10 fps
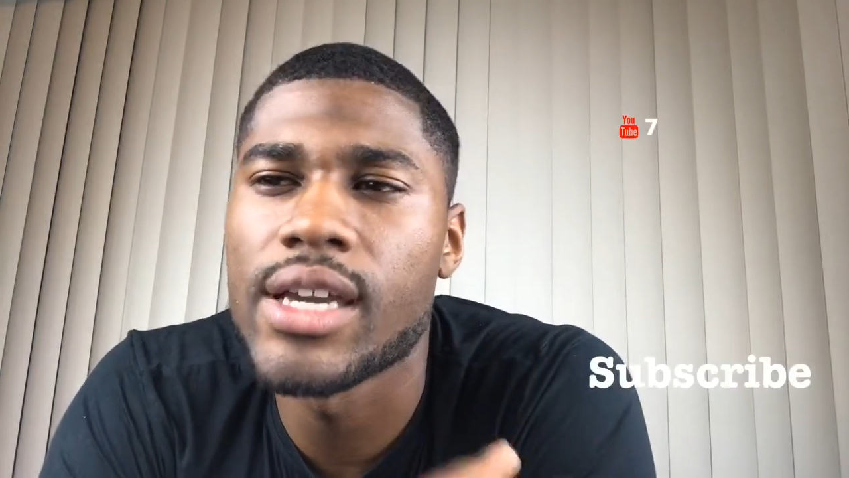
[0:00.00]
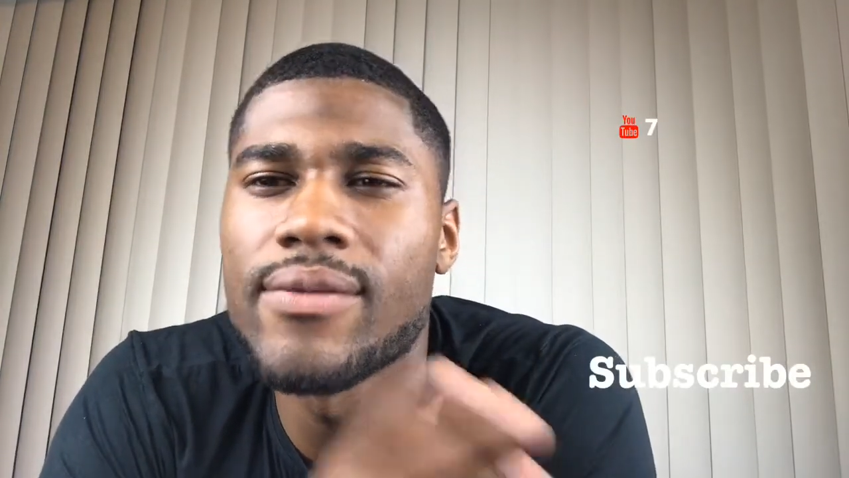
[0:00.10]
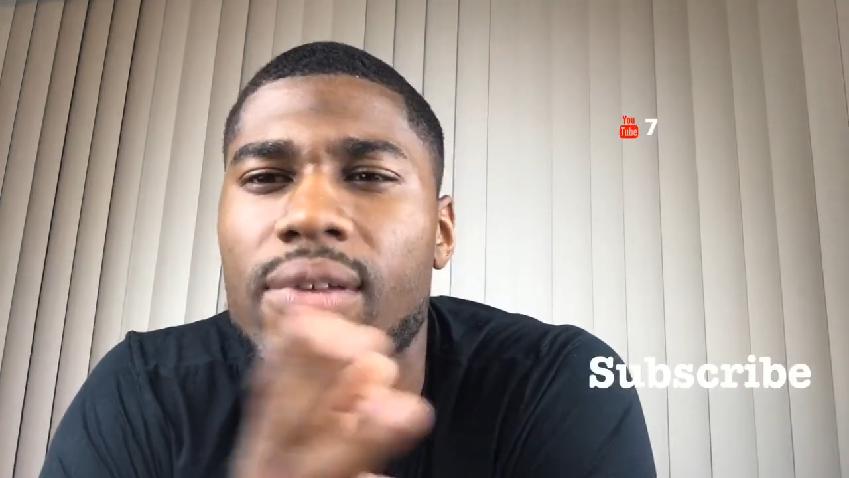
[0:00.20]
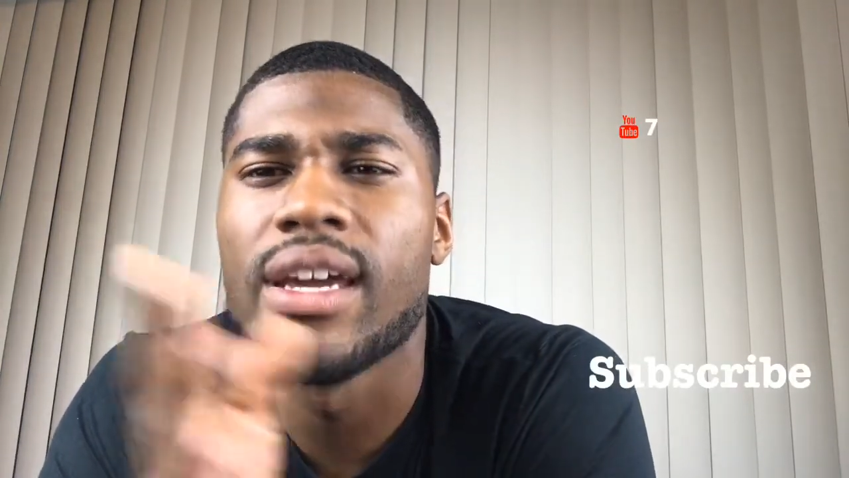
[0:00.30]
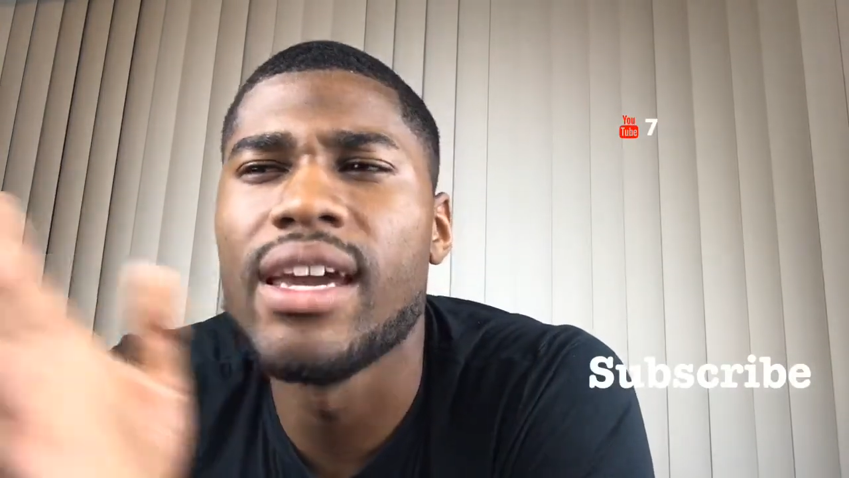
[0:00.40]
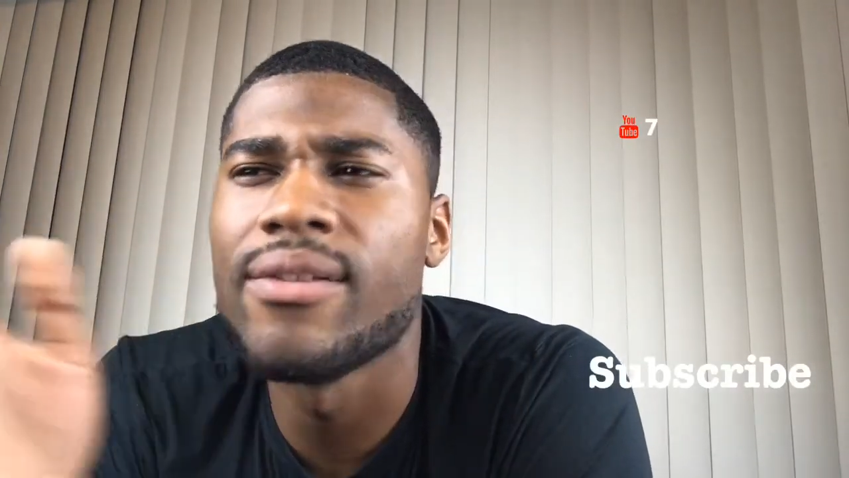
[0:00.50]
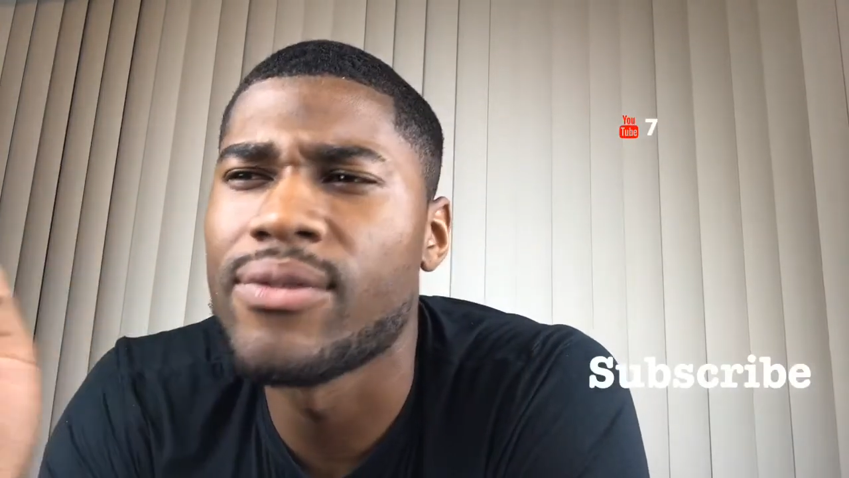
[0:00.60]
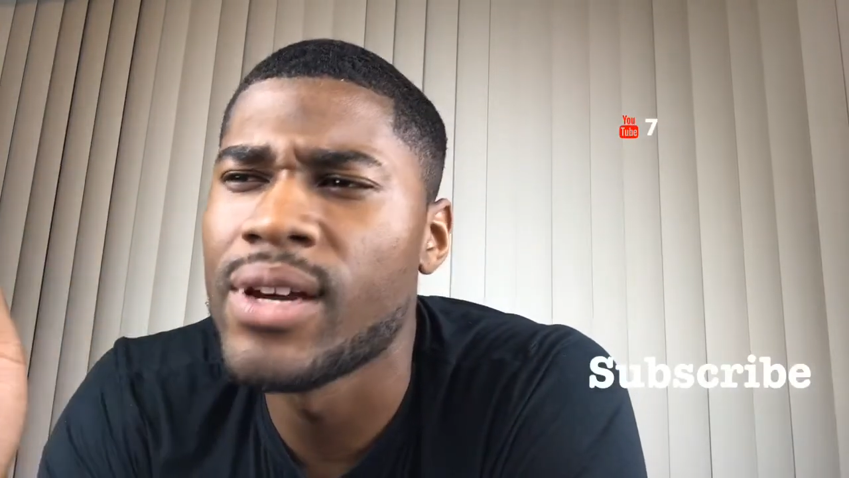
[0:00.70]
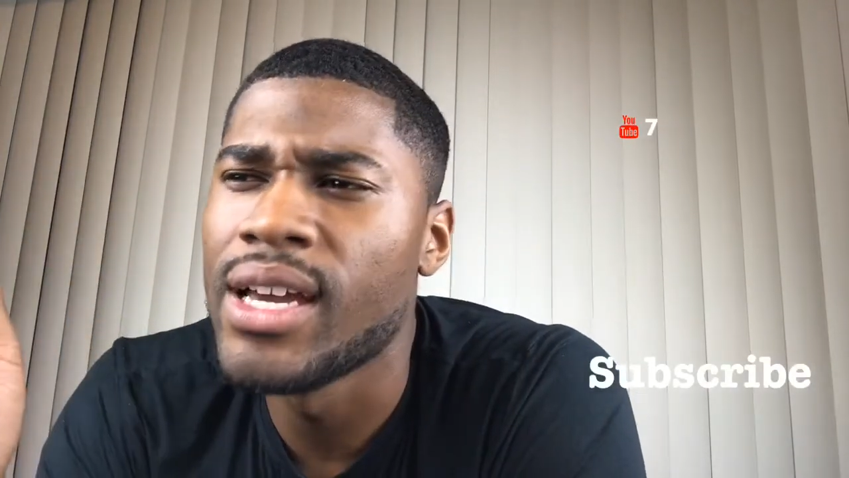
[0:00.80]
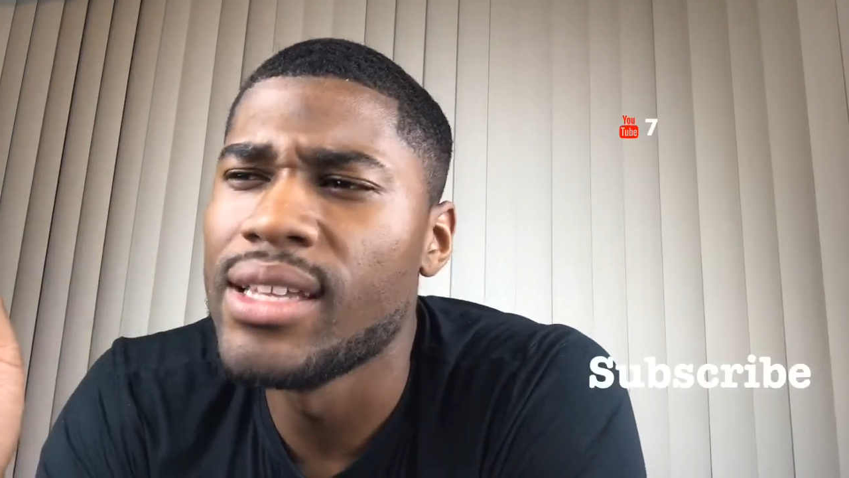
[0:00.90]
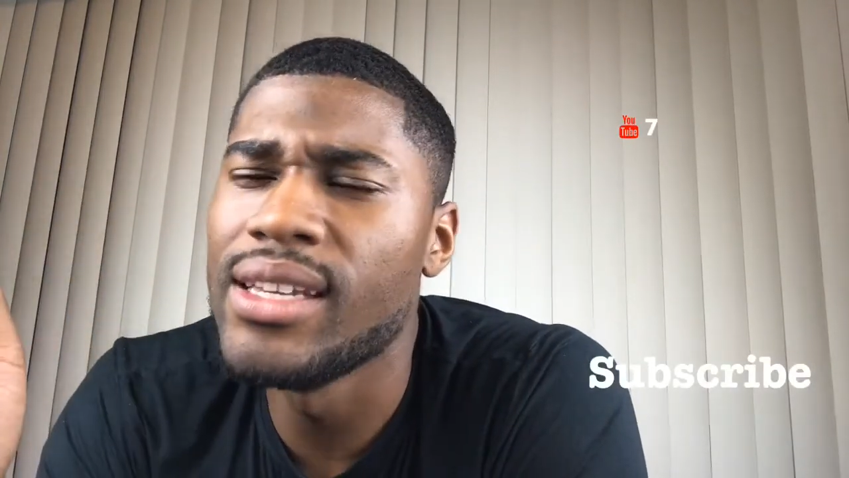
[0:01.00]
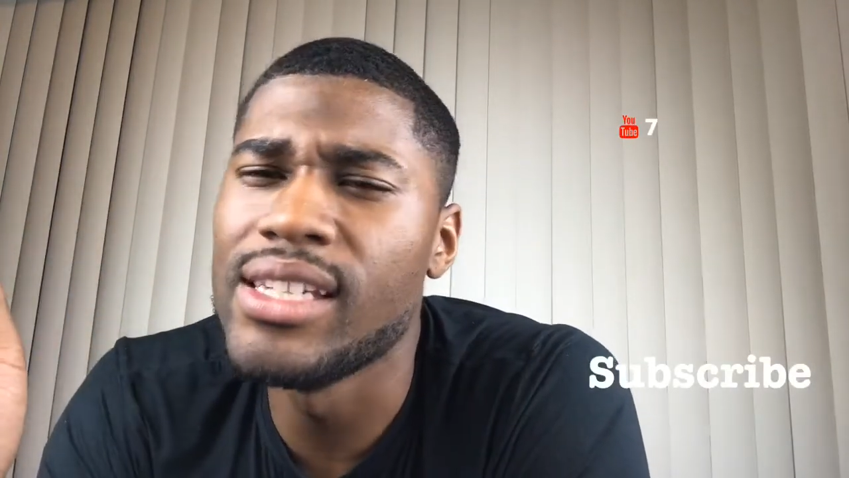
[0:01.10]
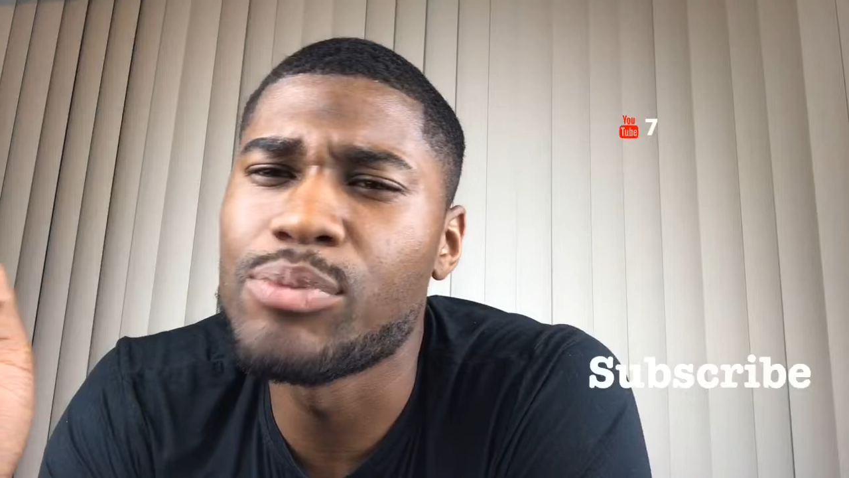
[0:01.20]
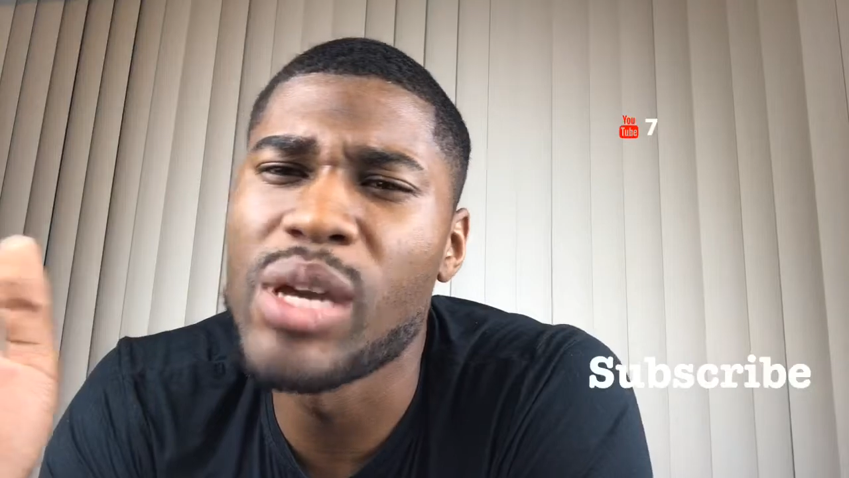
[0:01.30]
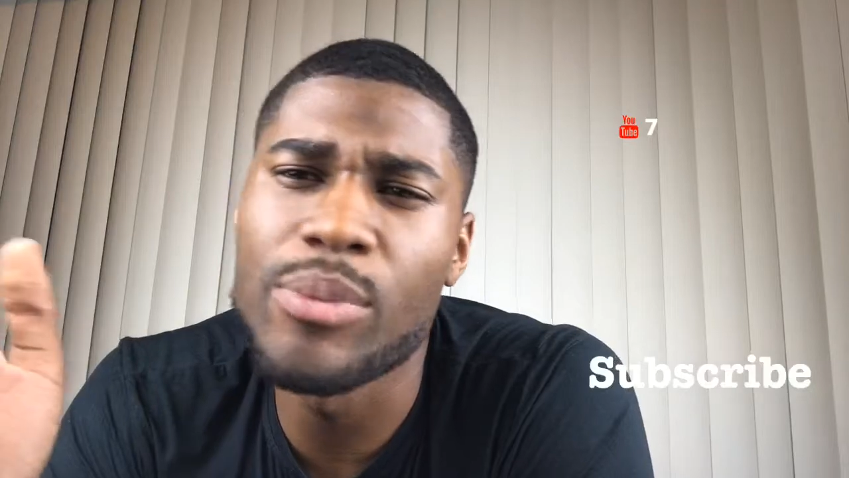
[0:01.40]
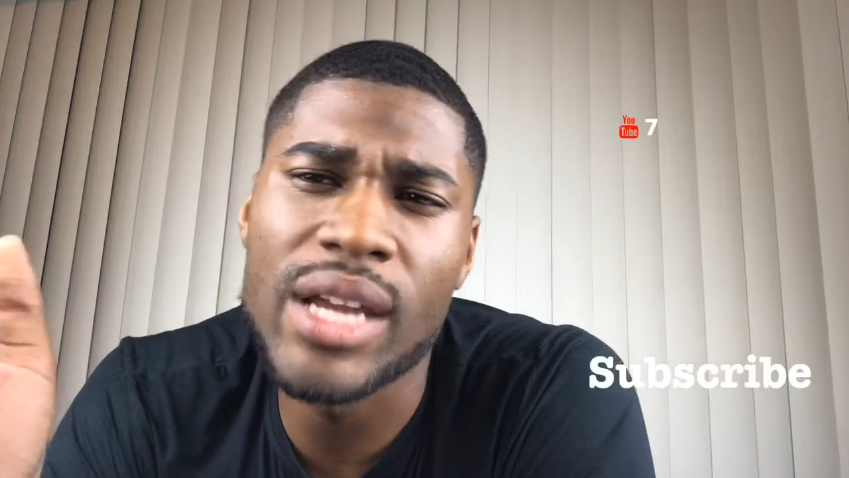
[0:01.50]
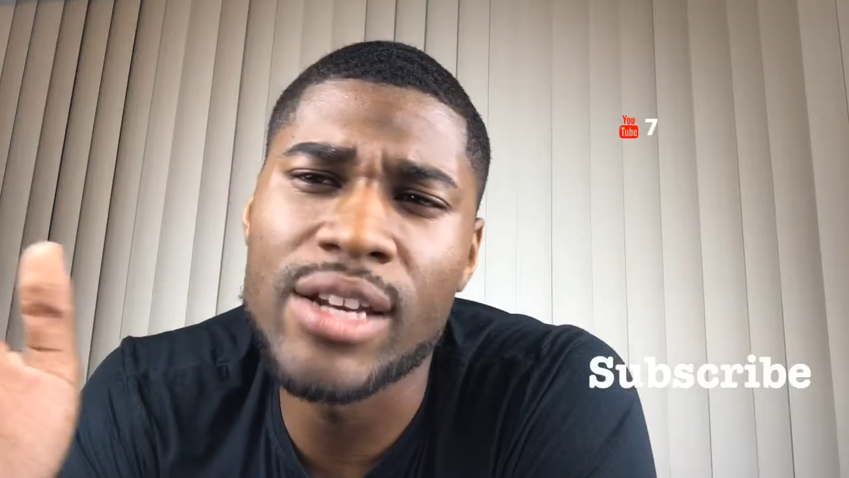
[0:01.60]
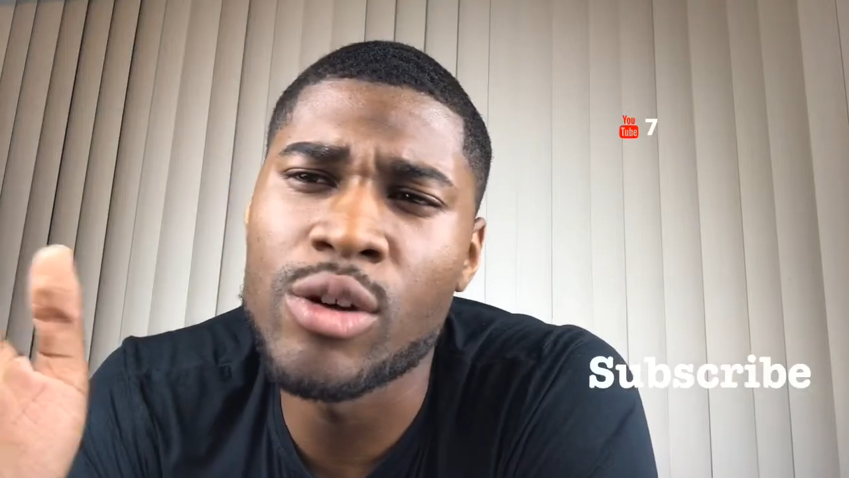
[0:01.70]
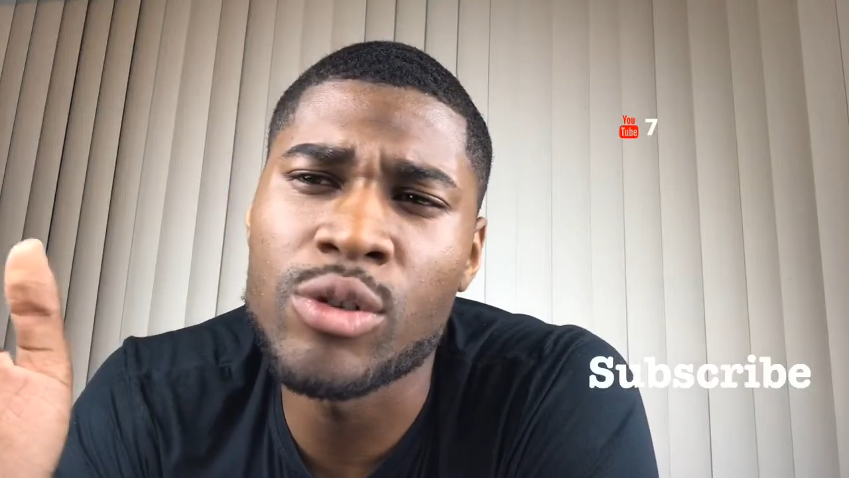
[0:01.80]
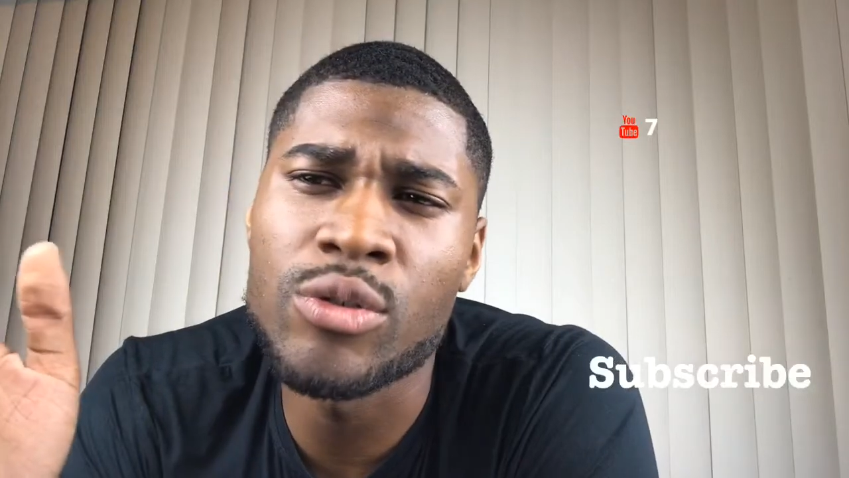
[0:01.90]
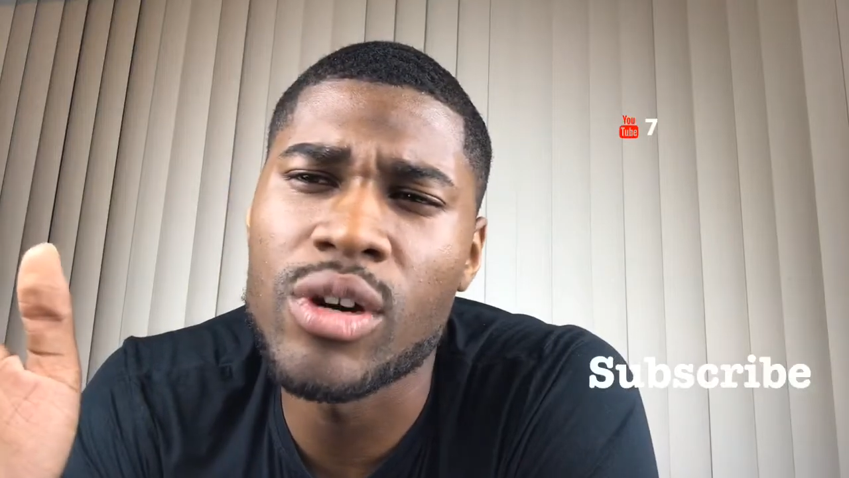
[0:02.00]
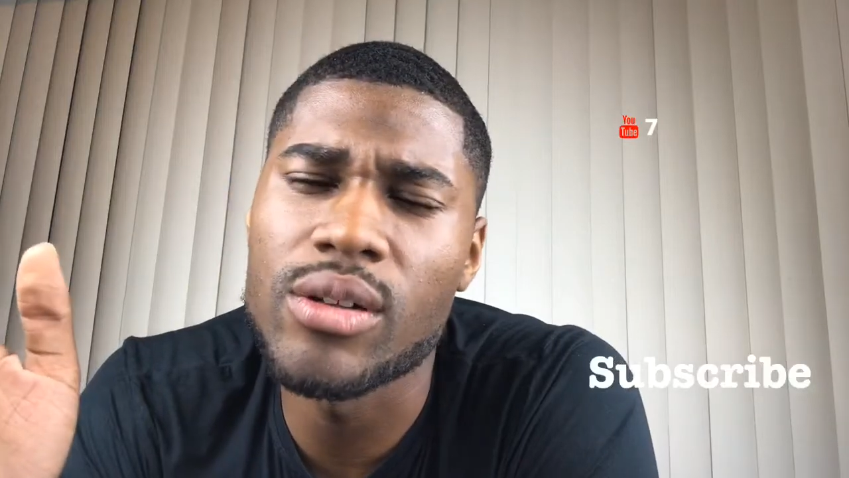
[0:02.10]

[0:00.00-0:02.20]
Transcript: if these people that don't know